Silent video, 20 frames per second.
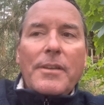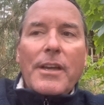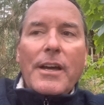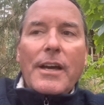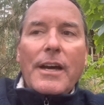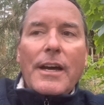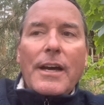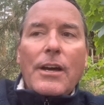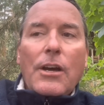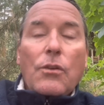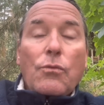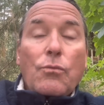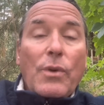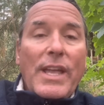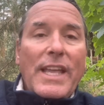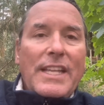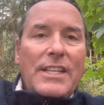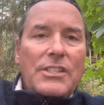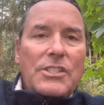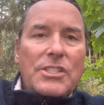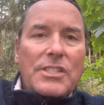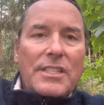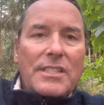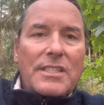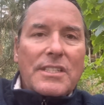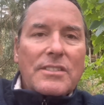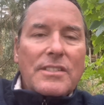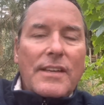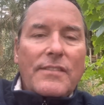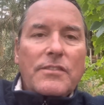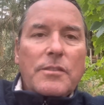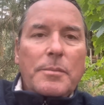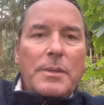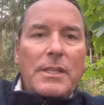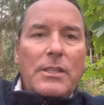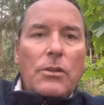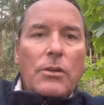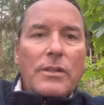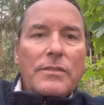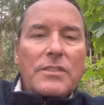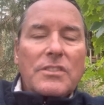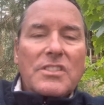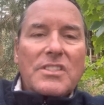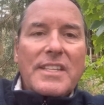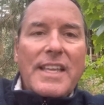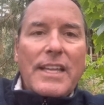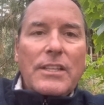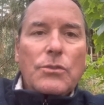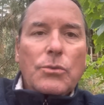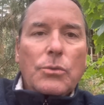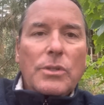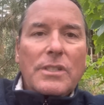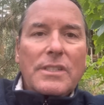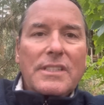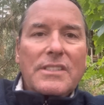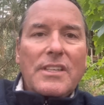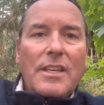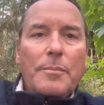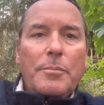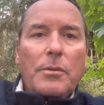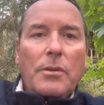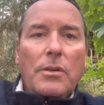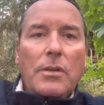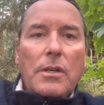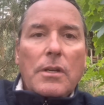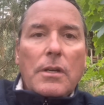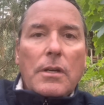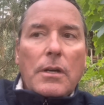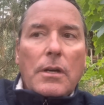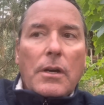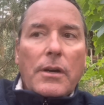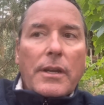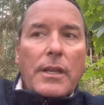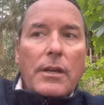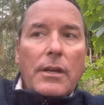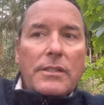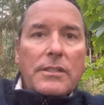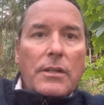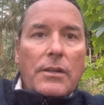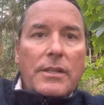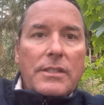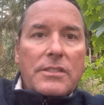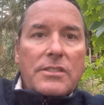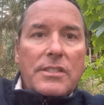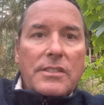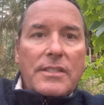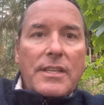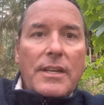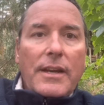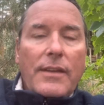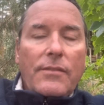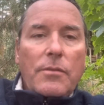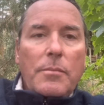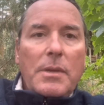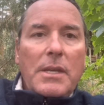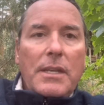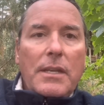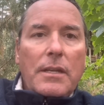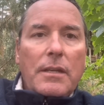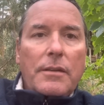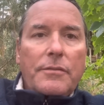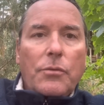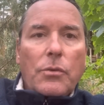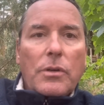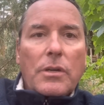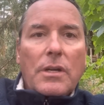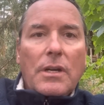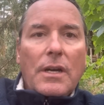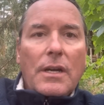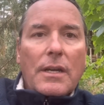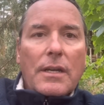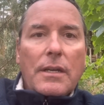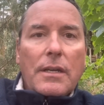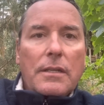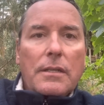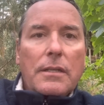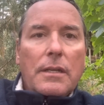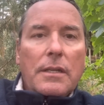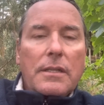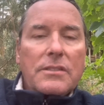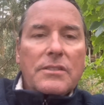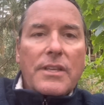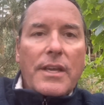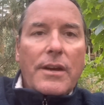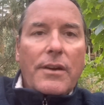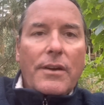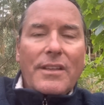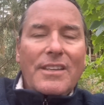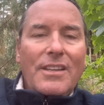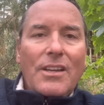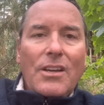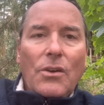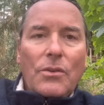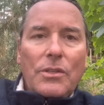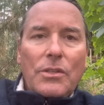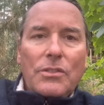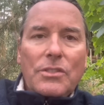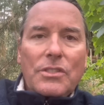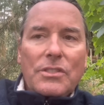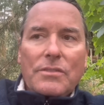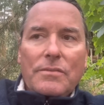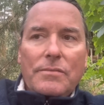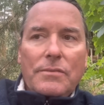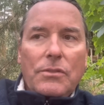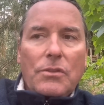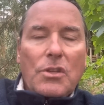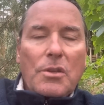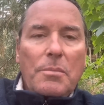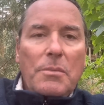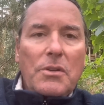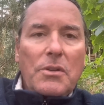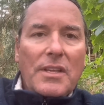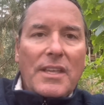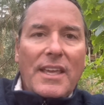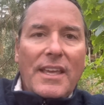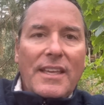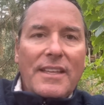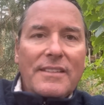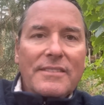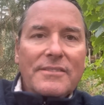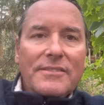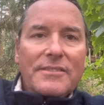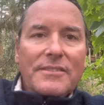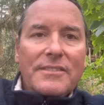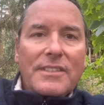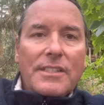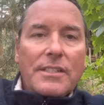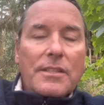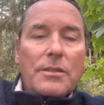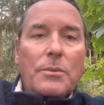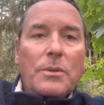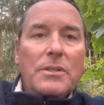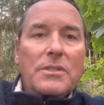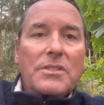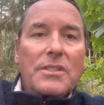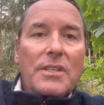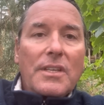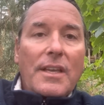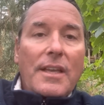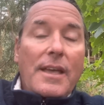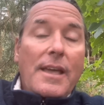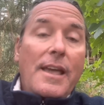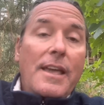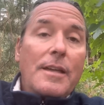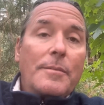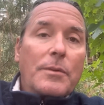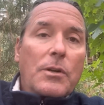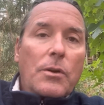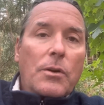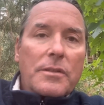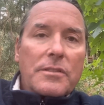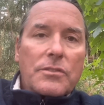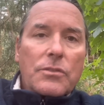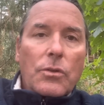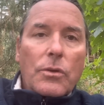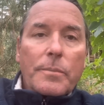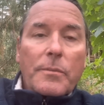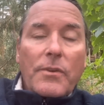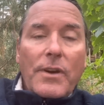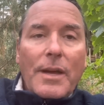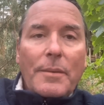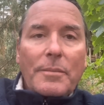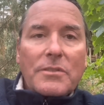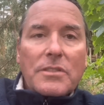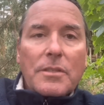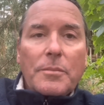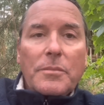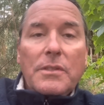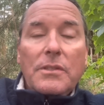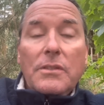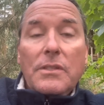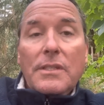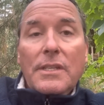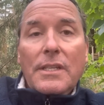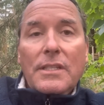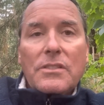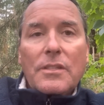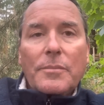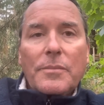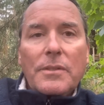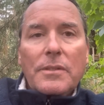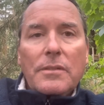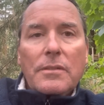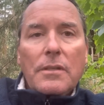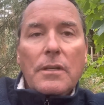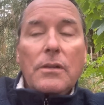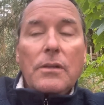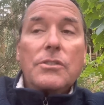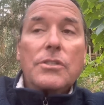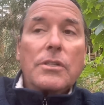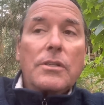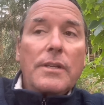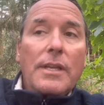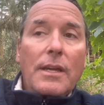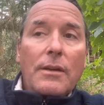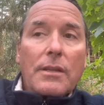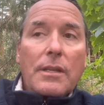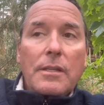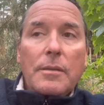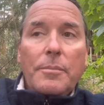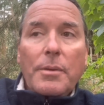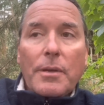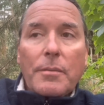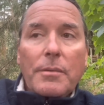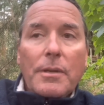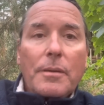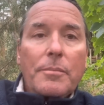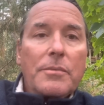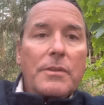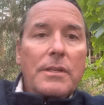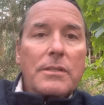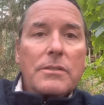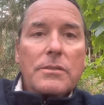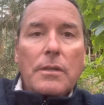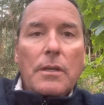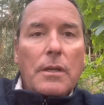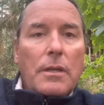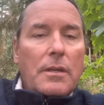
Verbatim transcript: uh, arranged. It doesn't have to be, you don't have to schedule it. Example, okay, let, us sit down and have a meeting at four o'clock on, on a Saturday. No, you just, you communicate. In other words, hey, I'm going to the store, I'm grabbing something. Do you need something? Oh, sure, yeah. Can you pick me up So,